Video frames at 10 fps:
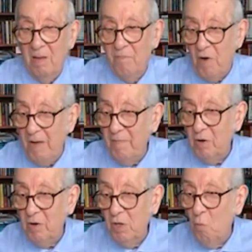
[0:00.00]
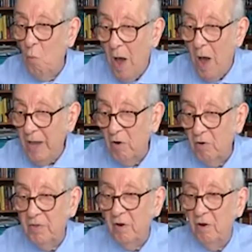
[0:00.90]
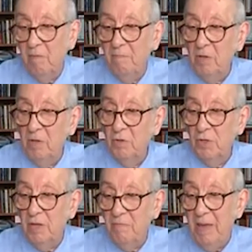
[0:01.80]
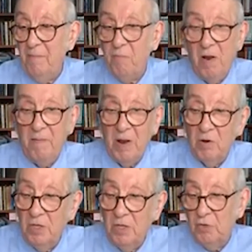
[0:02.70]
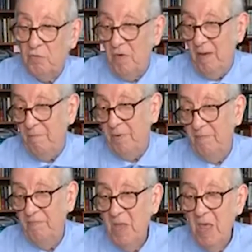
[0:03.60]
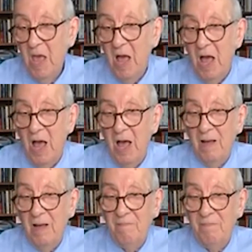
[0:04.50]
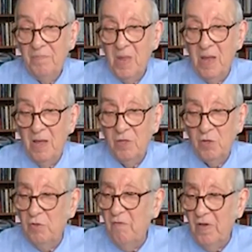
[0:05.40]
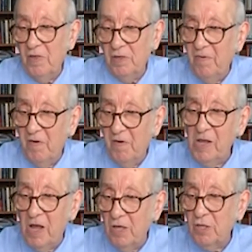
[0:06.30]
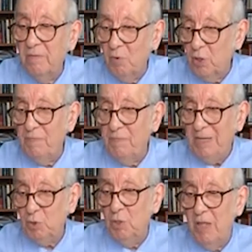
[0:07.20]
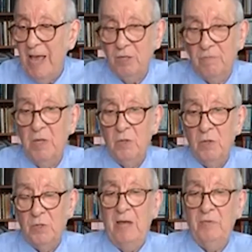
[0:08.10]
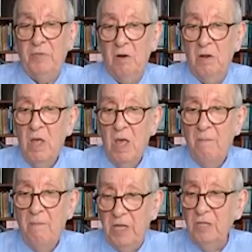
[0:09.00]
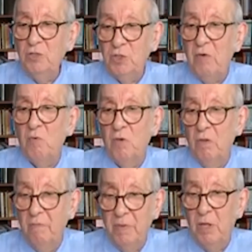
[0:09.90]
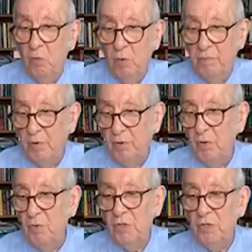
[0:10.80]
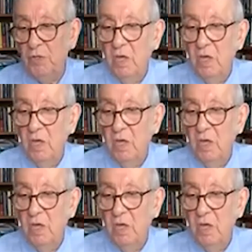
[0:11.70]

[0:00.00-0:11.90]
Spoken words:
primarily wire. There are mills that make primarily strip. So there are some very custom or specialized mills out there. But in general, a mill will produce